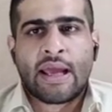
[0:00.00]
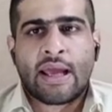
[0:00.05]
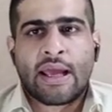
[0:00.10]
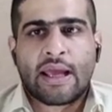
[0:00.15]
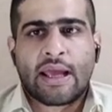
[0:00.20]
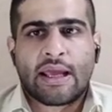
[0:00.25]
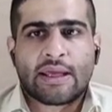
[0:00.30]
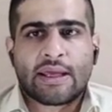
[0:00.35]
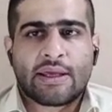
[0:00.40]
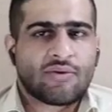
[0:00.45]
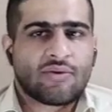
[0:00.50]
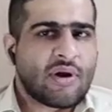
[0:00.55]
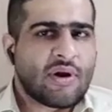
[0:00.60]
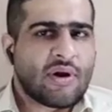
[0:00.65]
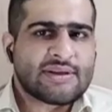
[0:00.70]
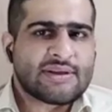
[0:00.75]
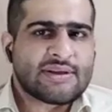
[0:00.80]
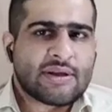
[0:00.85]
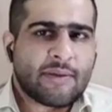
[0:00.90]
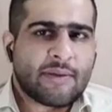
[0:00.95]
Iran
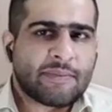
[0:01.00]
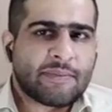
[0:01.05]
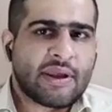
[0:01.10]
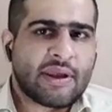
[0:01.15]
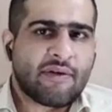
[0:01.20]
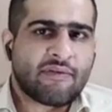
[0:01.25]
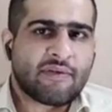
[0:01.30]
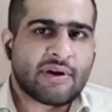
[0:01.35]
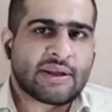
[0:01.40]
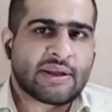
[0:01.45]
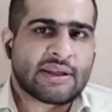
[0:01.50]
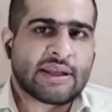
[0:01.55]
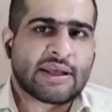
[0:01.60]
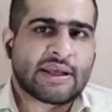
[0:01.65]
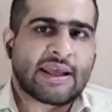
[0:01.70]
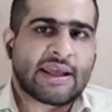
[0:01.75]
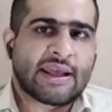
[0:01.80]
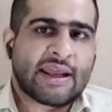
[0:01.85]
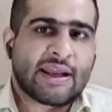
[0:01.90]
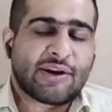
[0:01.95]
stopped
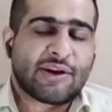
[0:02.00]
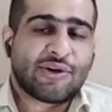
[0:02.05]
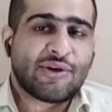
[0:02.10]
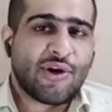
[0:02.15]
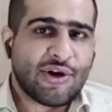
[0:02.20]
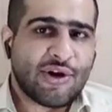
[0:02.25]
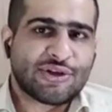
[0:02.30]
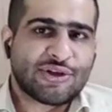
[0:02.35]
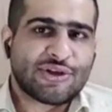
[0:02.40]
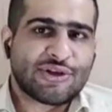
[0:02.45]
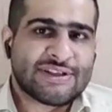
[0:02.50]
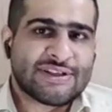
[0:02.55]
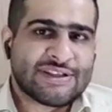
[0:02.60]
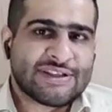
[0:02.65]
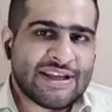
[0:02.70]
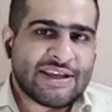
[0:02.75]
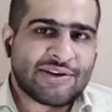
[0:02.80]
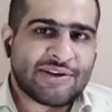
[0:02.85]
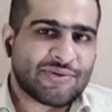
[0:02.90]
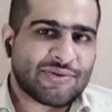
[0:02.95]
everything, not just
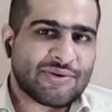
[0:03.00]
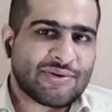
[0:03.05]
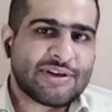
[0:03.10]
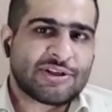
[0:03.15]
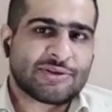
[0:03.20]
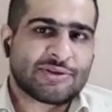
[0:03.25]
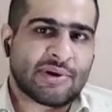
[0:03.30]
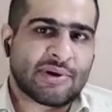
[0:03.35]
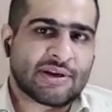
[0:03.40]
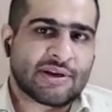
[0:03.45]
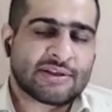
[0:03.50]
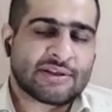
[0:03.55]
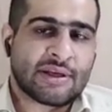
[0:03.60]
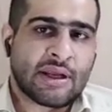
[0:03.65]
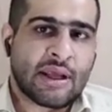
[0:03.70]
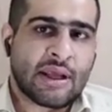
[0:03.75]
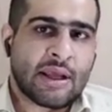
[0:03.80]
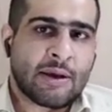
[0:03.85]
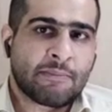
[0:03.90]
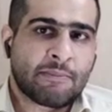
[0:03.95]
the enrichment,
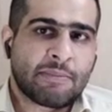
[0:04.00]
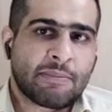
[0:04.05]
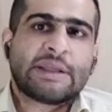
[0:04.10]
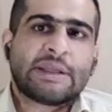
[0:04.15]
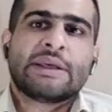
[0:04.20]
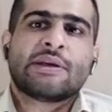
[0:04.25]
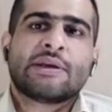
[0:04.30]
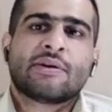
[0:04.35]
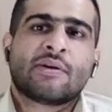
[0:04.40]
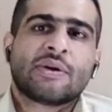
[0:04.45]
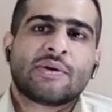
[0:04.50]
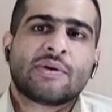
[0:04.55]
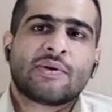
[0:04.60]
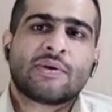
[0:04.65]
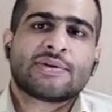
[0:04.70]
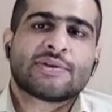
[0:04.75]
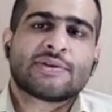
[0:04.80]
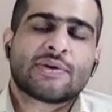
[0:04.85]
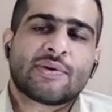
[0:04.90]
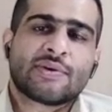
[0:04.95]
but Iran
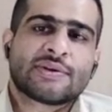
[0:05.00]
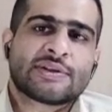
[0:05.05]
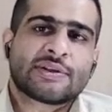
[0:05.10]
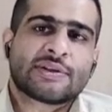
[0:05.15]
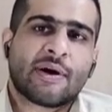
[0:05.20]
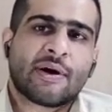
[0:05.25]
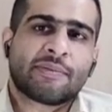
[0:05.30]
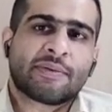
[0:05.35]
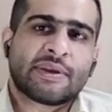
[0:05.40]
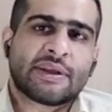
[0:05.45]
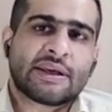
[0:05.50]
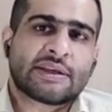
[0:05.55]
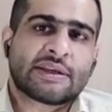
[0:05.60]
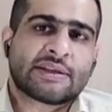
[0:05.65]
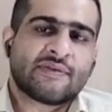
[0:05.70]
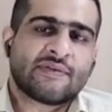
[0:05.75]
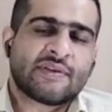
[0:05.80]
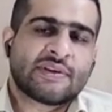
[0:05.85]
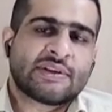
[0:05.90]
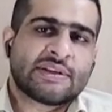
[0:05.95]
also stopped the
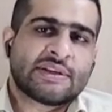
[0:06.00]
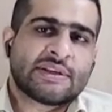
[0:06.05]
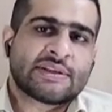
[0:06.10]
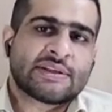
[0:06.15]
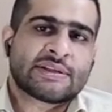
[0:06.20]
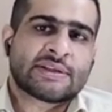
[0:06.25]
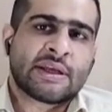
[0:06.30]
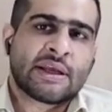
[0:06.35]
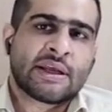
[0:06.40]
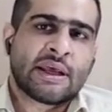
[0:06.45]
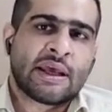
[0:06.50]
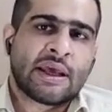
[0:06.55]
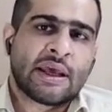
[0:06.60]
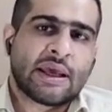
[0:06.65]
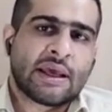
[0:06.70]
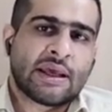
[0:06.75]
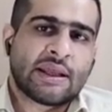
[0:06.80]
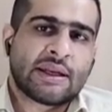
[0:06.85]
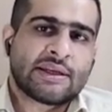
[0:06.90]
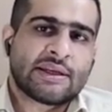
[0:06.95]
activities
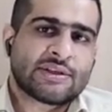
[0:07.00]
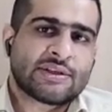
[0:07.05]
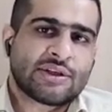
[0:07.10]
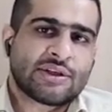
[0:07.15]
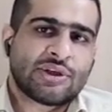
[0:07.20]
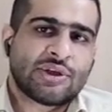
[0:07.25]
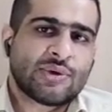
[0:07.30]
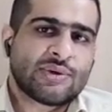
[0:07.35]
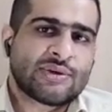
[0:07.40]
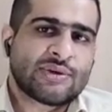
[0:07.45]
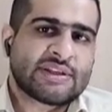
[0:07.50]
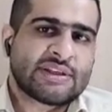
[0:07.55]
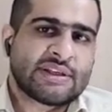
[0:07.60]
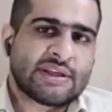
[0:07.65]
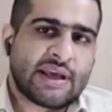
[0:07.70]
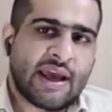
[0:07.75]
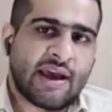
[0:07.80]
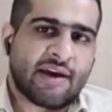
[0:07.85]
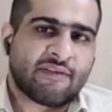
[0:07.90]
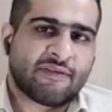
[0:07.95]
in its
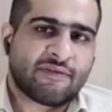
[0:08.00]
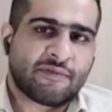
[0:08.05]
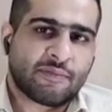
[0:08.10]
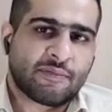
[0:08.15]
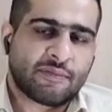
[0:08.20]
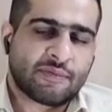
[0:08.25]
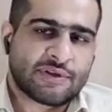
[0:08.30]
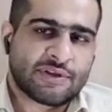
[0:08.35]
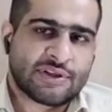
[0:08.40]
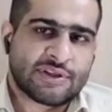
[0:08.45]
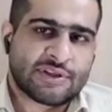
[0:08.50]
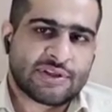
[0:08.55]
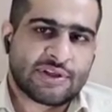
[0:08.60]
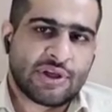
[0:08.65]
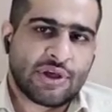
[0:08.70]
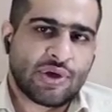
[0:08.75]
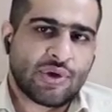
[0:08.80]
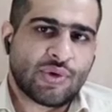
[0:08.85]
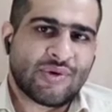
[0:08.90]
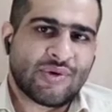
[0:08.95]
UCF, which is the
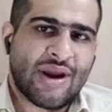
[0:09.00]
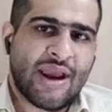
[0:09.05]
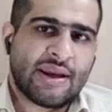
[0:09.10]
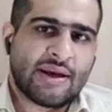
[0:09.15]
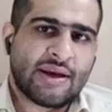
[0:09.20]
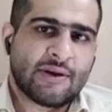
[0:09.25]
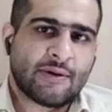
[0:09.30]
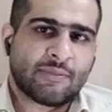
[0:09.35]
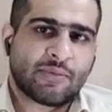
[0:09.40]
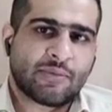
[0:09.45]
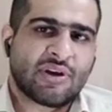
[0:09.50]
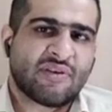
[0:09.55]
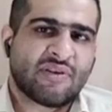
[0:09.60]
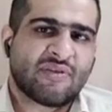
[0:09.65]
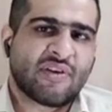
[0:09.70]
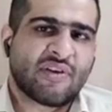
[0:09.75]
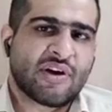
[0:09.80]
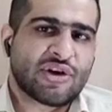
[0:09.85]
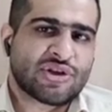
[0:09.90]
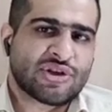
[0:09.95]
uranium
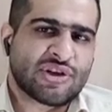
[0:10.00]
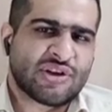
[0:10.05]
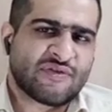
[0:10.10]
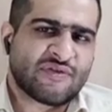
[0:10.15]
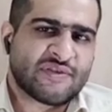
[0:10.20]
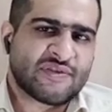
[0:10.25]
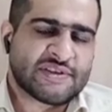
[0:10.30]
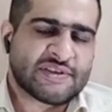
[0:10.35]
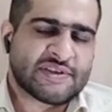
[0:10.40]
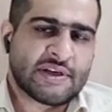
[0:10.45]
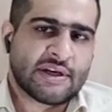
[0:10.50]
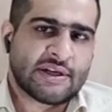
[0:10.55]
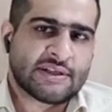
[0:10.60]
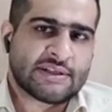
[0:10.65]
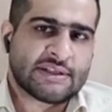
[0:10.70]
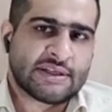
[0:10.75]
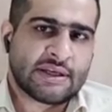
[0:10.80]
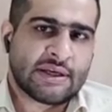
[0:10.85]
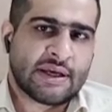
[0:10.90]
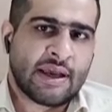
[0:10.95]
conversion
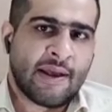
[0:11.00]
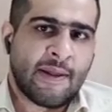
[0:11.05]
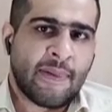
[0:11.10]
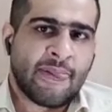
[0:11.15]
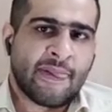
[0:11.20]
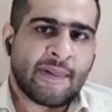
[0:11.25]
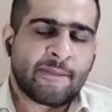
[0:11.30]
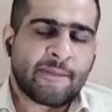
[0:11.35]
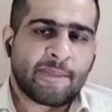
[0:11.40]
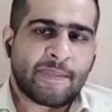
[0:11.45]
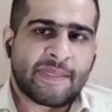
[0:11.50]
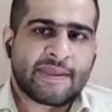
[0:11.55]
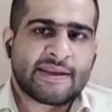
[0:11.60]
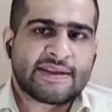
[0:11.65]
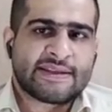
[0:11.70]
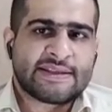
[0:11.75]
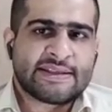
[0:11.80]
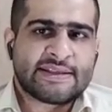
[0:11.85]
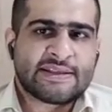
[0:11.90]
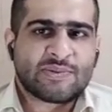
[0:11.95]
facility.
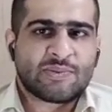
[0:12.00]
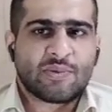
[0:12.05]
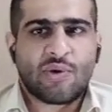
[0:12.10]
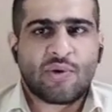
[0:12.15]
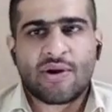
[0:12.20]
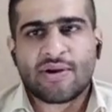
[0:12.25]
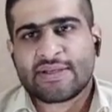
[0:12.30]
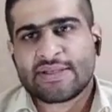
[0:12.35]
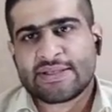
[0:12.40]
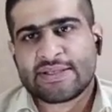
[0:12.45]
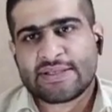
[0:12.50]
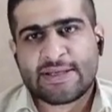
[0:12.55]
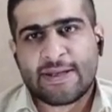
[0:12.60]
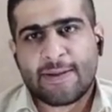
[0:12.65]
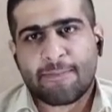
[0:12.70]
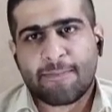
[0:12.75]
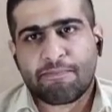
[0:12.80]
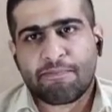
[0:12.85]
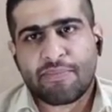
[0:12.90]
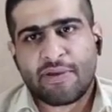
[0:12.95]
This is one
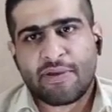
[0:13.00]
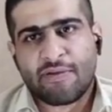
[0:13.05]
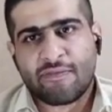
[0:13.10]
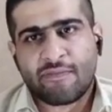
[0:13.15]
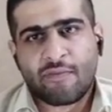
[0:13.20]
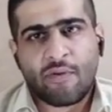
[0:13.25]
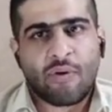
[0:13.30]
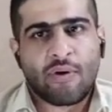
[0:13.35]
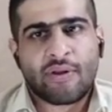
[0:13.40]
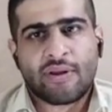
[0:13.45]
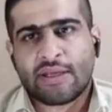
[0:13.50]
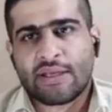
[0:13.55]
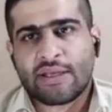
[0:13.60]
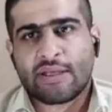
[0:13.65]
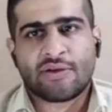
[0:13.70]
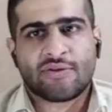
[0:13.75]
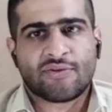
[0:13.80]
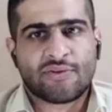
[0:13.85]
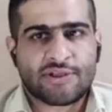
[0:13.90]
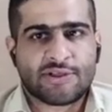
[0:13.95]
step before the
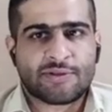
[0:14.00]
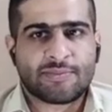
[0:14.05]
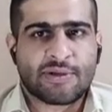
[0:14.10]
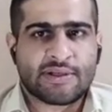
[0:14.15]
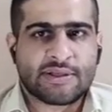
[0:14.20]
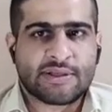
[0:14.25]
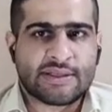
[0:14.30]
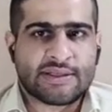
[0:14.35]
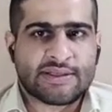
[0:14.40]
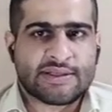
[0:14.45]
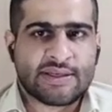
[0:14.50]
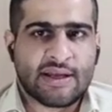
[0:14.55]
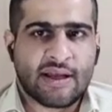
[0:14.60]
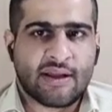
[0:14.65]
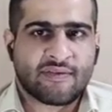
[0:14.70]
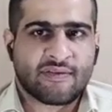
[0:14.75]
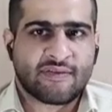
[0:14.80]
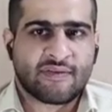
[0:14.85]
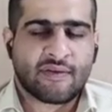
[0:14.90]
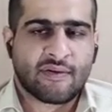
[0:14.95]
enrichment
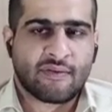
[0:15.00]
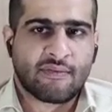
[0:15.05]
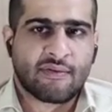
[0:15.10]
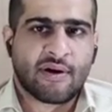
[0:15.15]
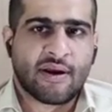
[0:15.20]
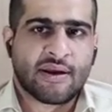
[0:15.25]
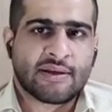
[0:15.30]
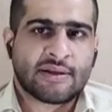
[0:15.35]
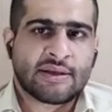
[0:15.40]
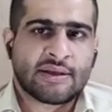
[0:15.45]
itself, right?